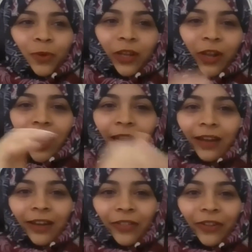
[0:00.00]
putting your head
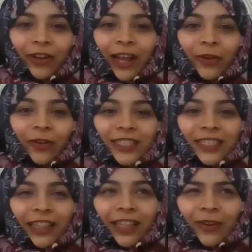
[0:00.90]
under the ground and
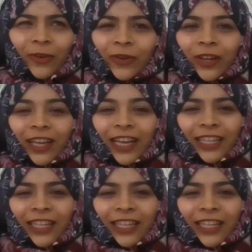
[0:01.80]
saying that, oh,